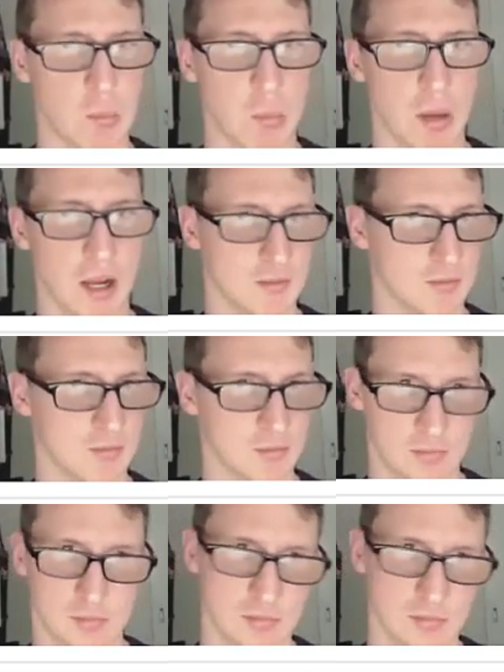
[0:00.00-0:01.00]
but
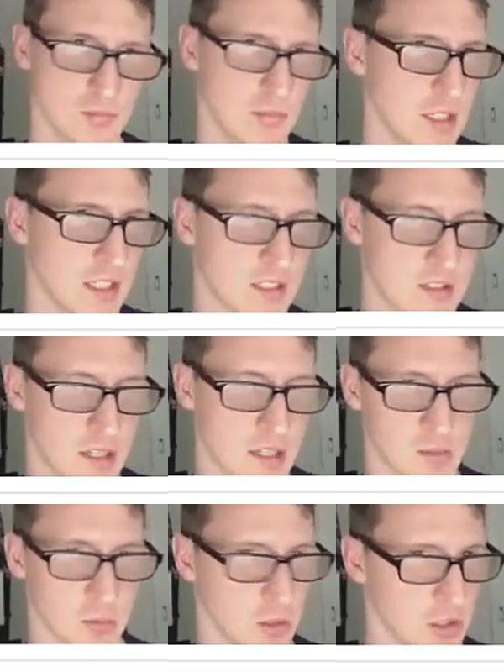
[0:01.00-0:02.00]

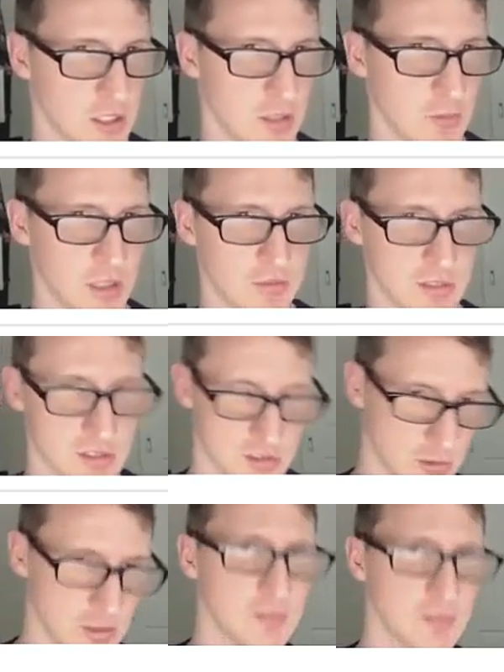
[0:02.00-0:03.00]
it's working, whatever it's
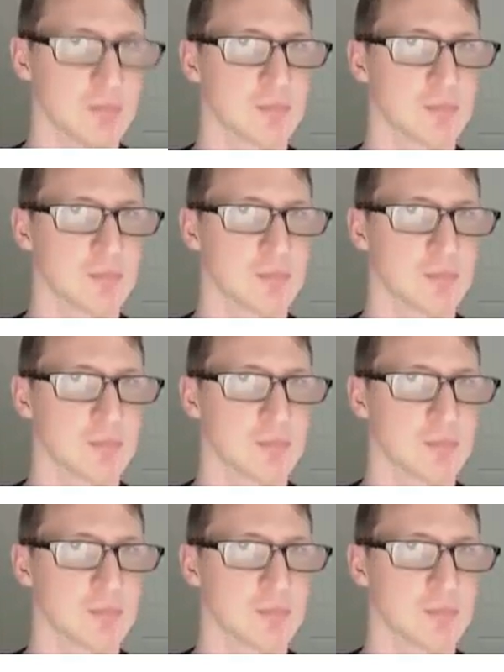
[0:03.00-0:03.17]
doing.